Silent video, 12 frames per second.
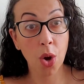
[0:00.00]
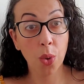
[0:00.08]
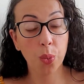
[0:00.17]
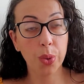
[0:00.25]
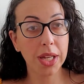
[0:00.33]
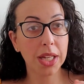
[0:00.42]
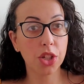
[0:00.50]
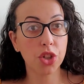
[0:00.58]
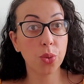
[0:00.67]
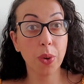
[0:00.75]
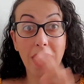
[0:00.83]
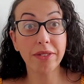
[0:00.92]
We can
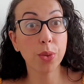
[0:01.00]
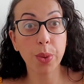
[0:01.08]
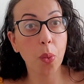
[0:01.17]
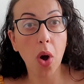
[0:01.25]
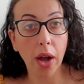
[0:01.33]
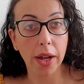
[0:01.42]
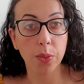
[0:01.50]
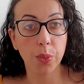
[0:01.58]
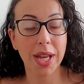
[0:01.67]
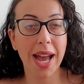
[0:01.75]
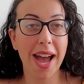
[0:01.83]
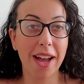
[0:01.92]
do whatever we want.
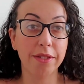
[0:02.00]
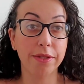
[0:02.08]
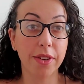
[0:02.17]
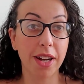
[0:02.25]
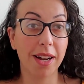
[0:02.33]
We have,